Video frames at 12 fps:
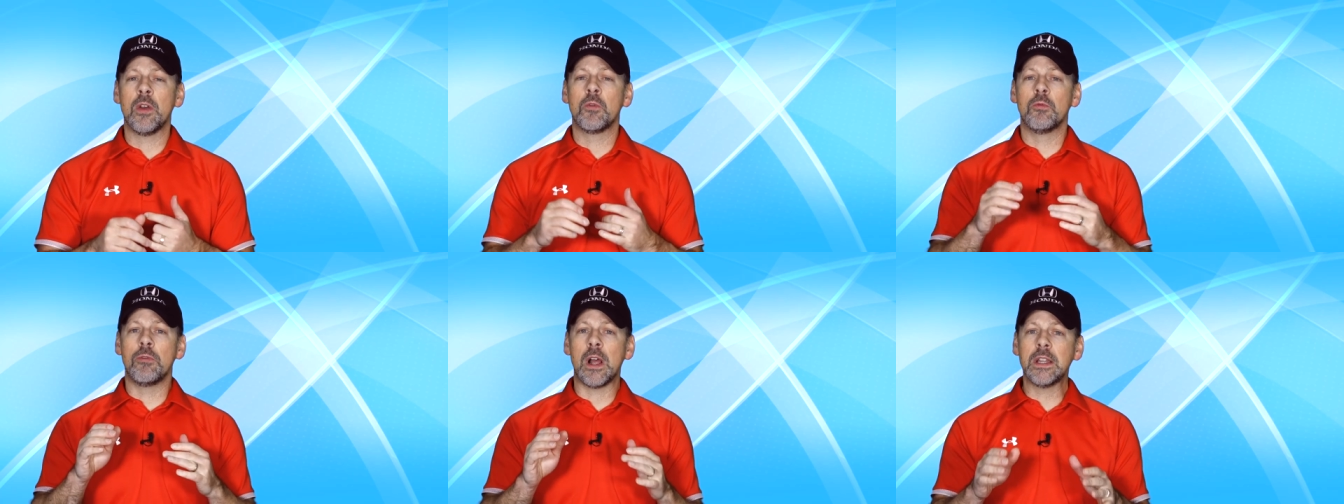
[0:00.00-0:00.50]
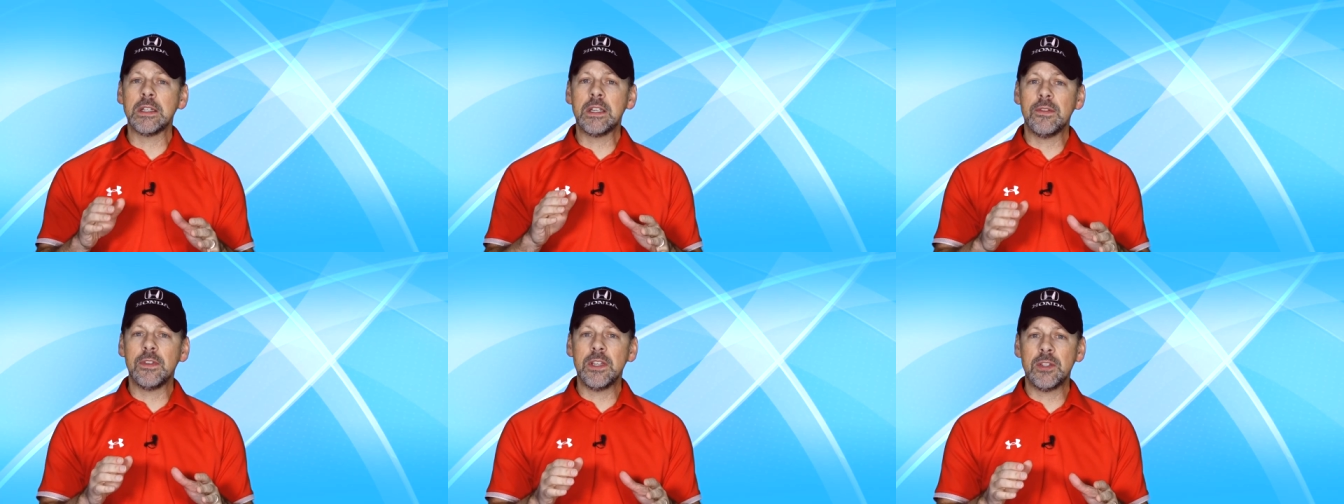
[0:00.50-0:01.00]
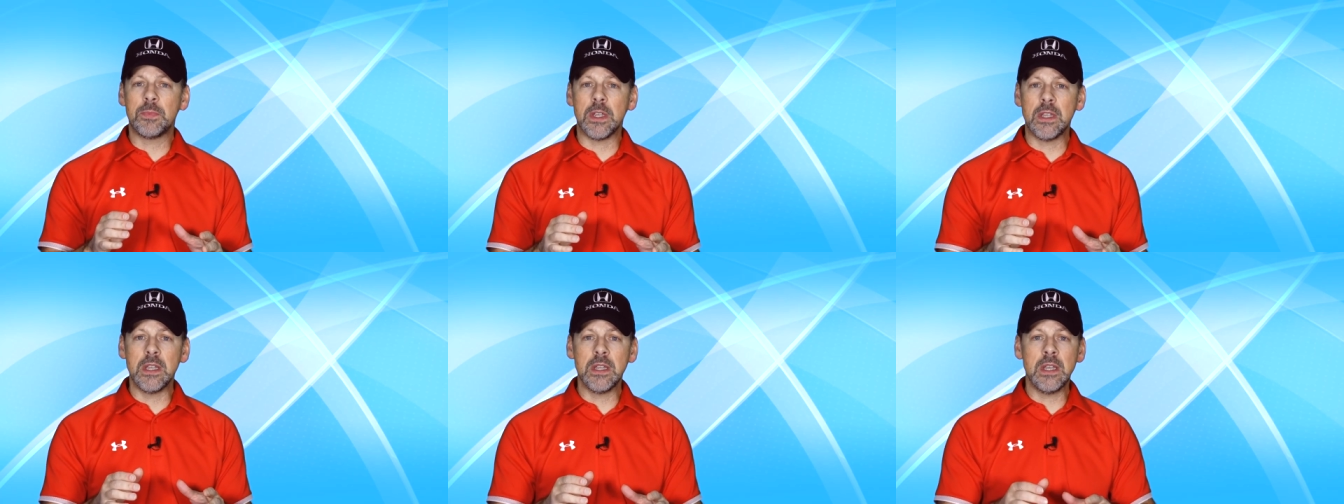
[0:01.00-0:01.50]
relatively
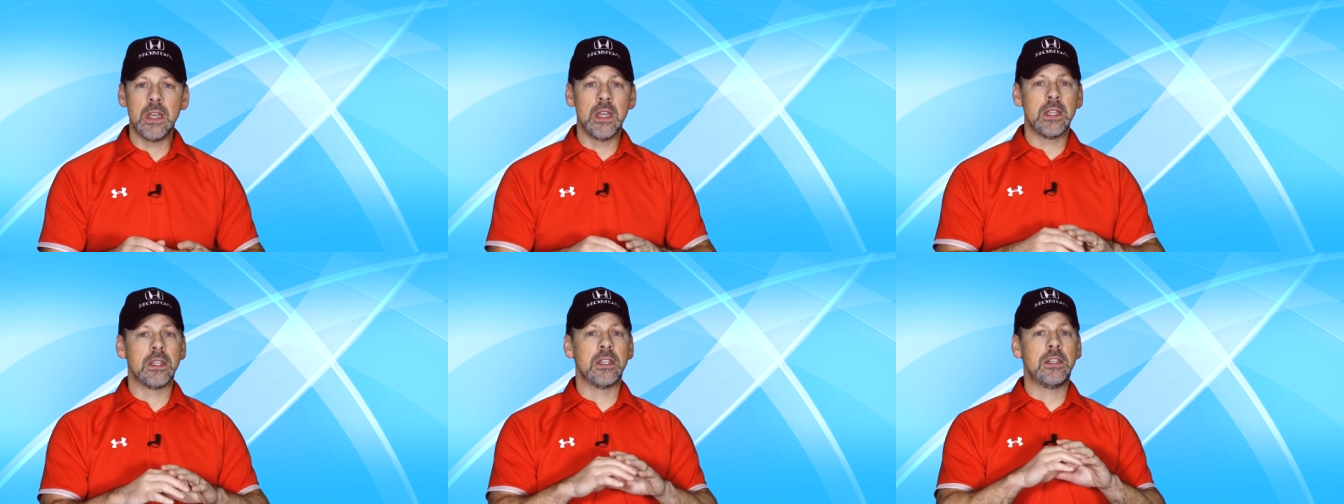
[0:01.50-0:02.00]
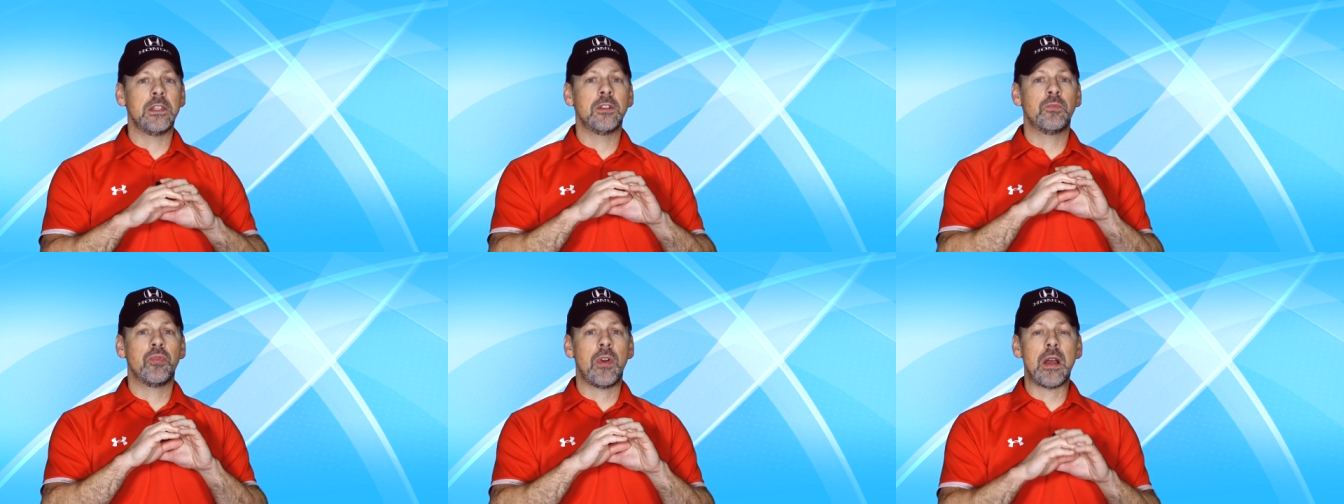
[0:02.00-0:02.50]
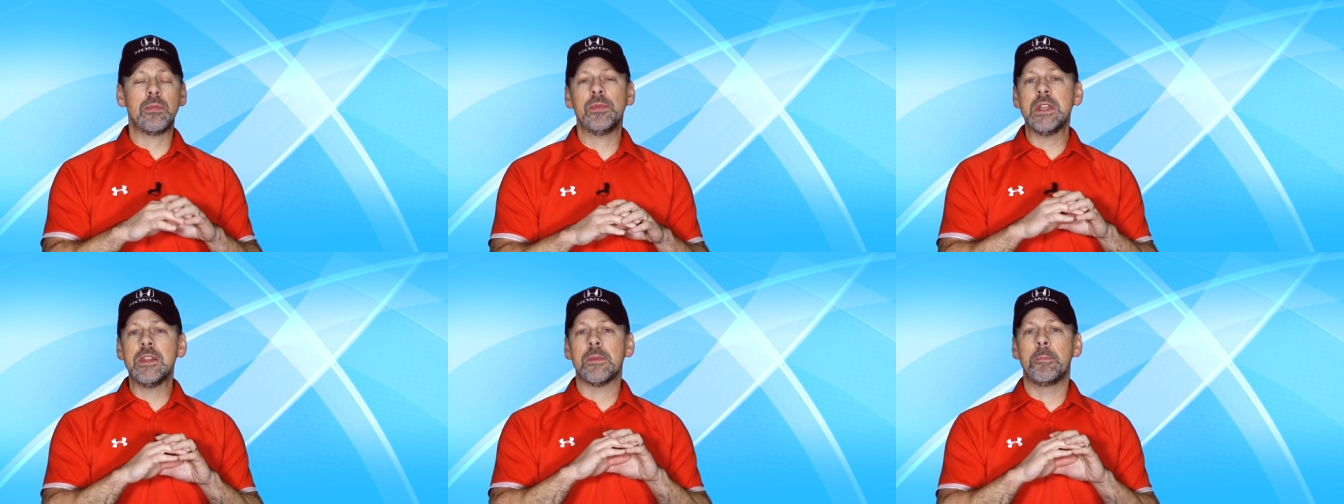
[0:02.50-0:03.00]
speaking, this is
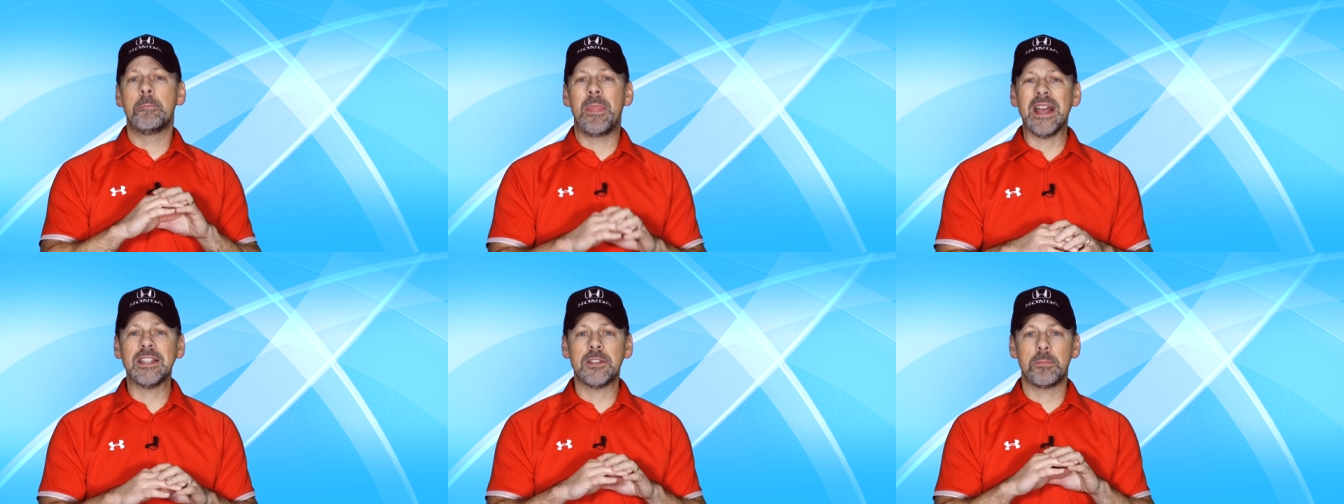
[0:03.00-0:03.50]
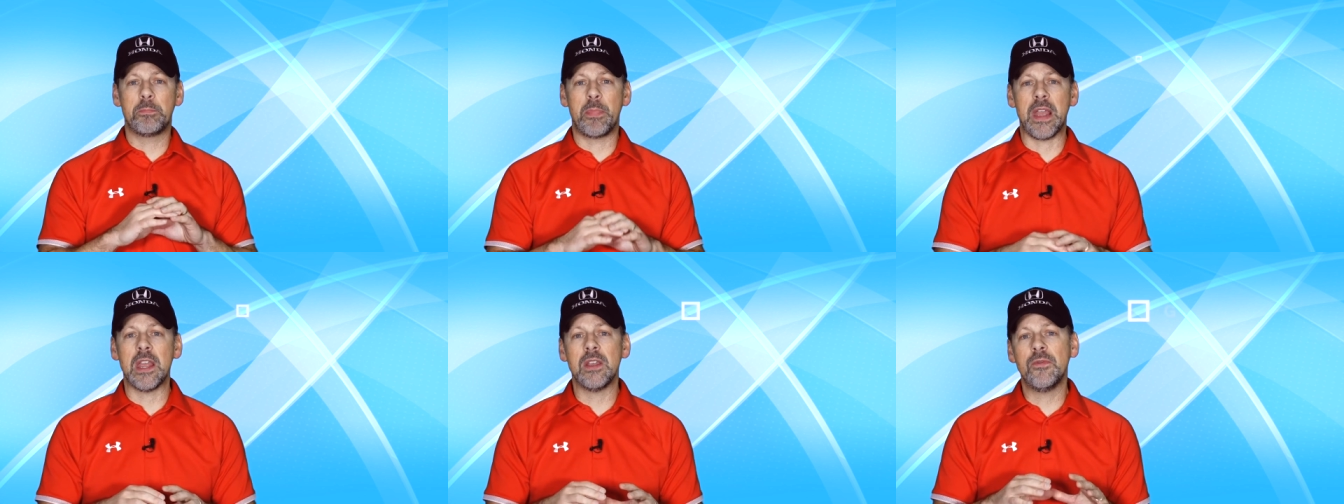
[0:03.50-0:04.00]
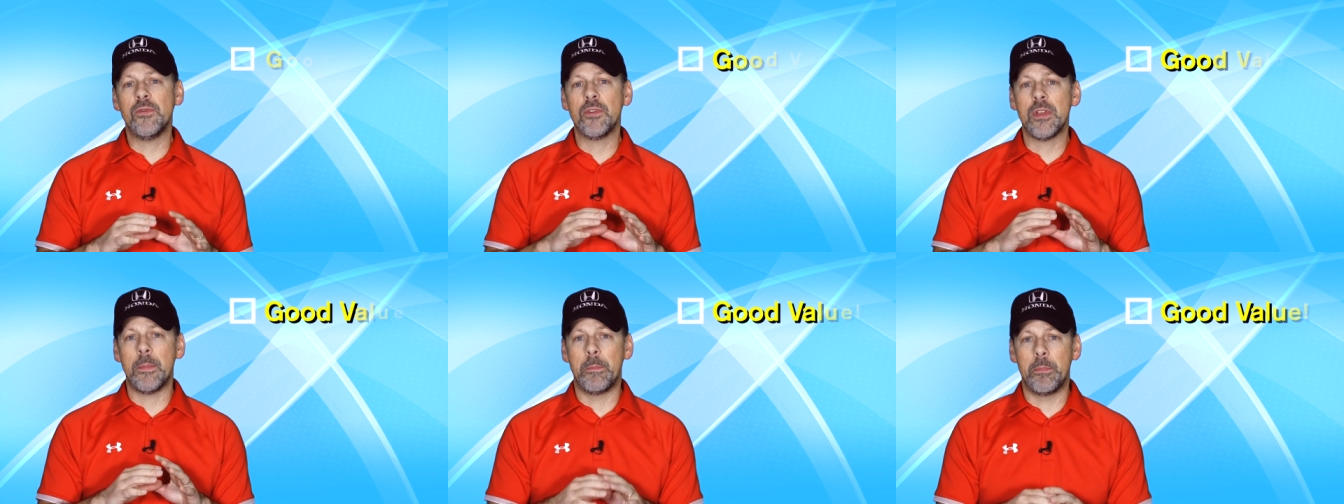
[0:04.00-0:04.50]
probably the best bang for
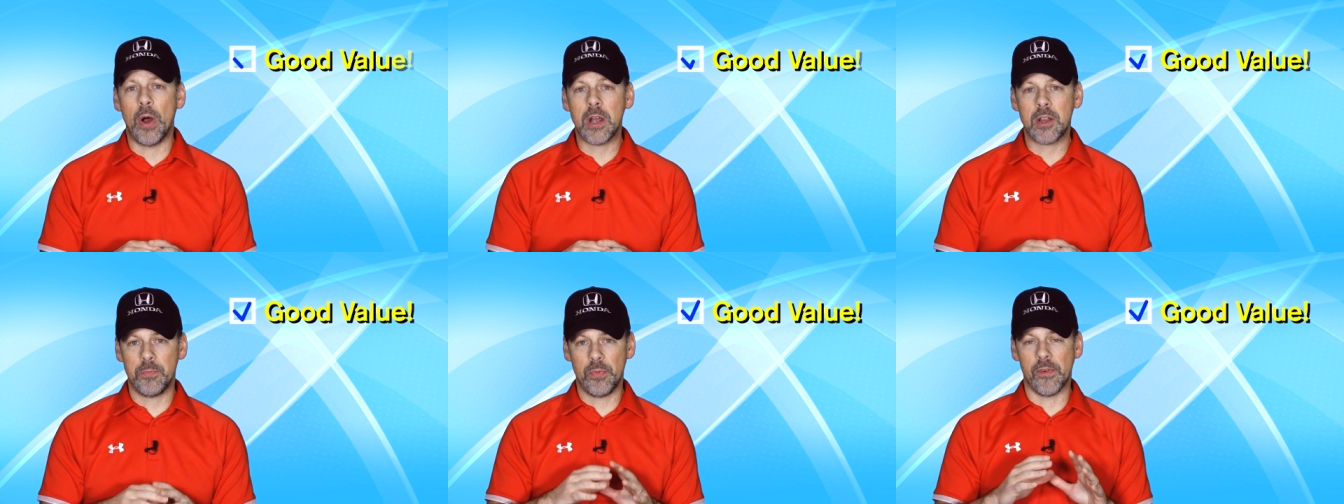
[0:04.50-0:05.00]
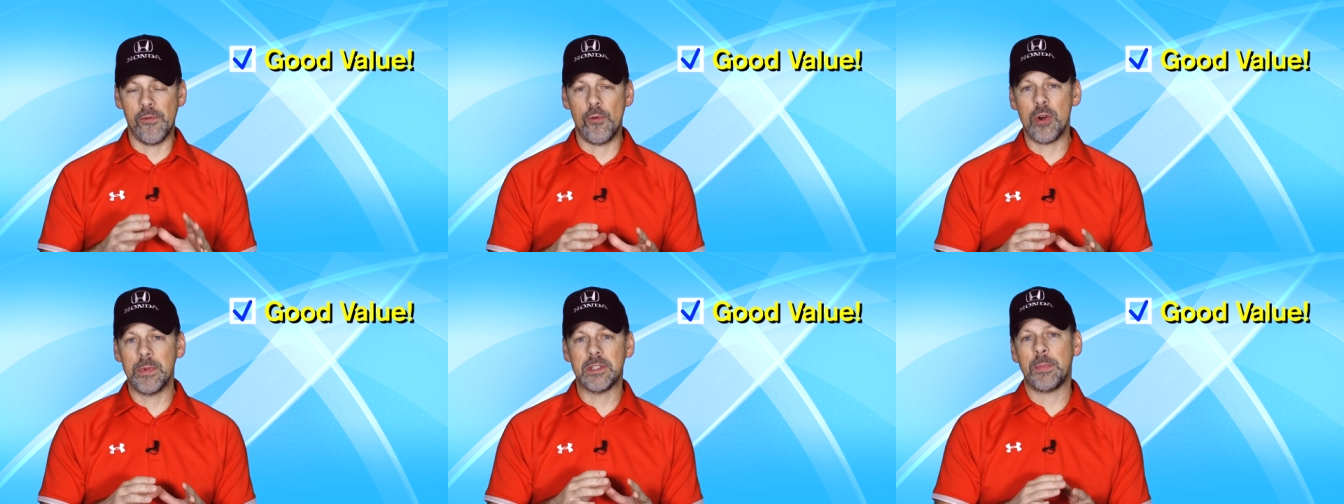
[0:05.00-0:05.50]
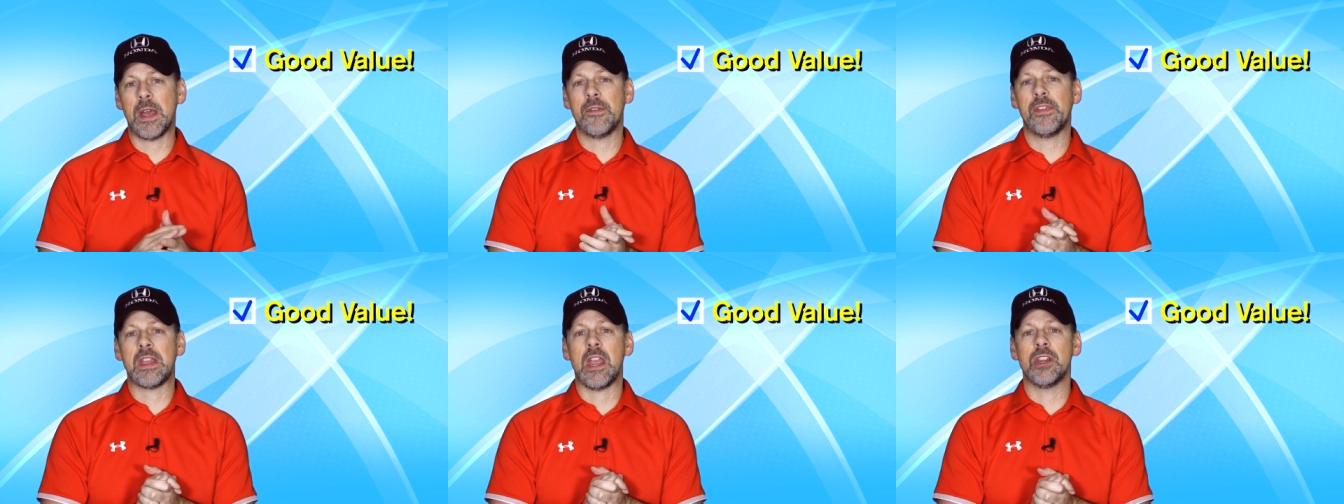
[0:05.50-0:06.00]
the buck performance
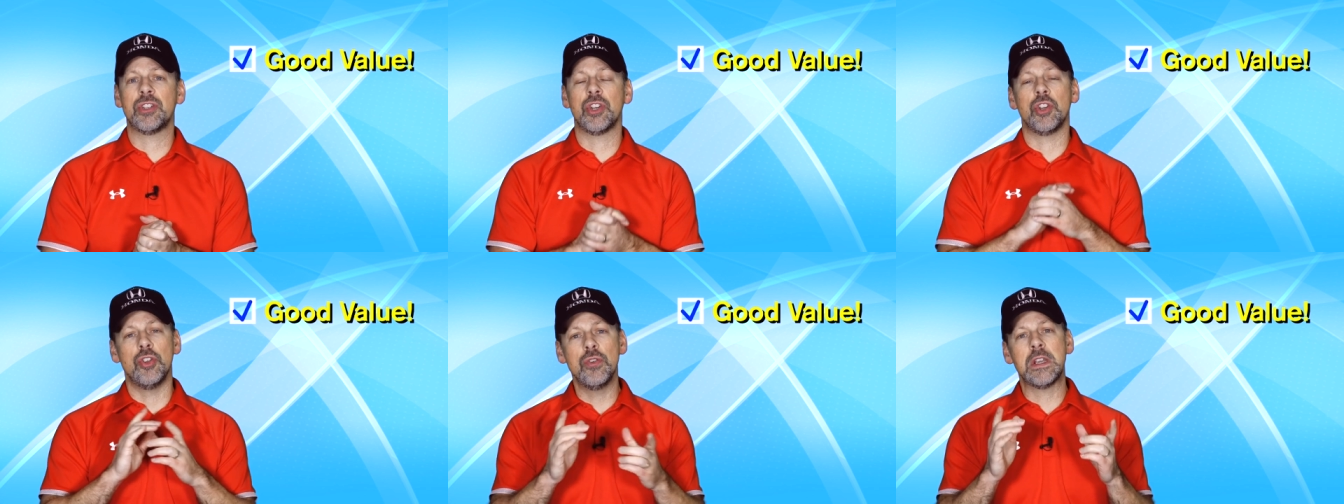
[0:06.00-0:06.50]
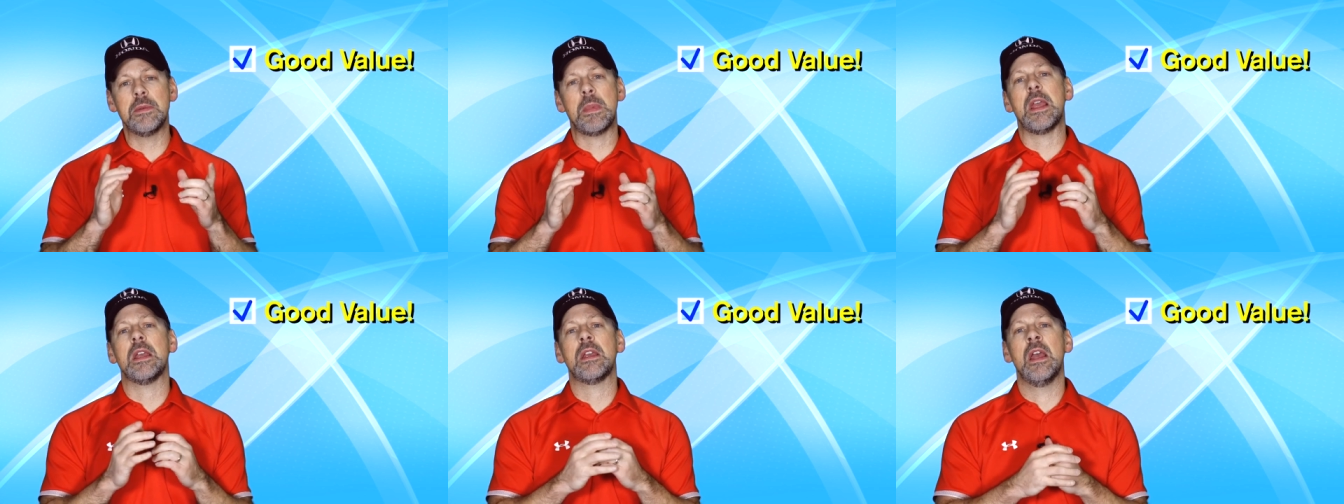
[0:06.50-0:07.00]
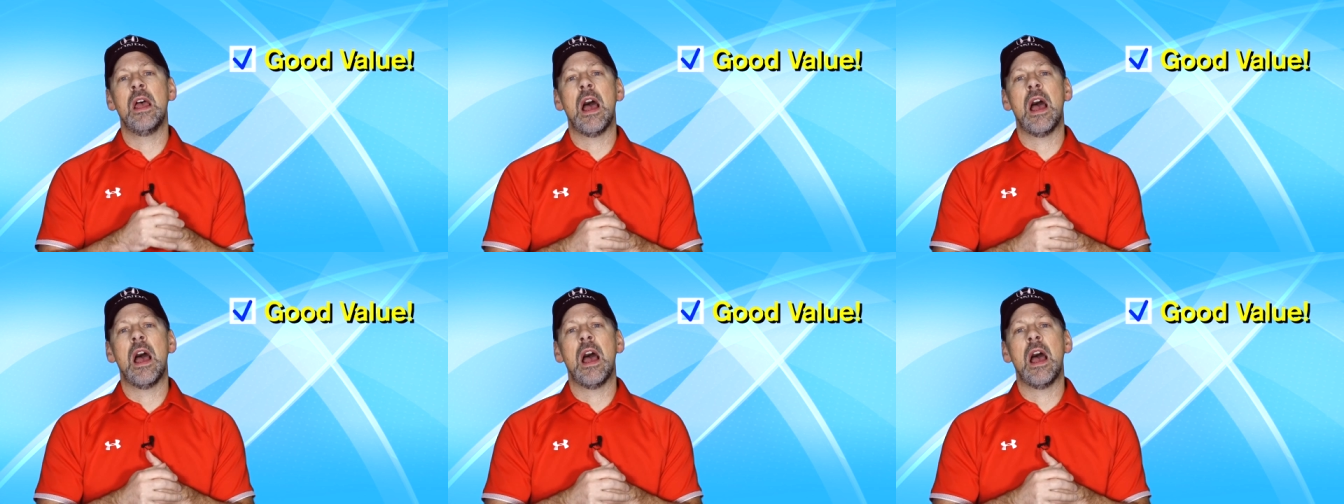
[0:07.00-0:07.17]
modification you can make